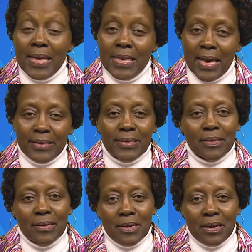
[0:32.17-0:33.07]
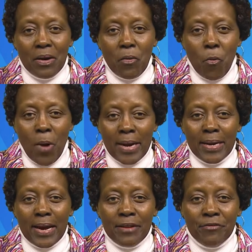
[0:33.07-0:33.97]
Yet,
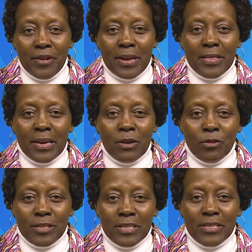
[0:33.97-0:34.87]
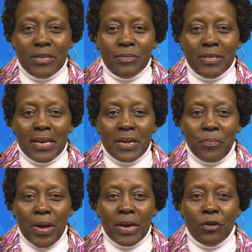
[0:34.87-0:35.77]
wildlife and the ecosystems they
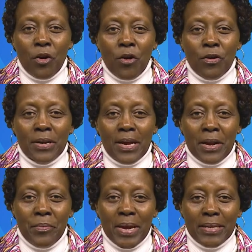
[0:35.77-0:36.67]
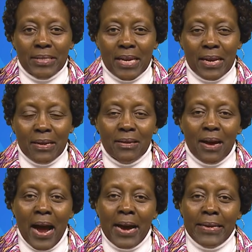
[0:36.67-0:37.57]
depend on and maintain
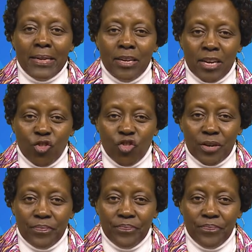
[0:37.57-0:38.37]
are in danger.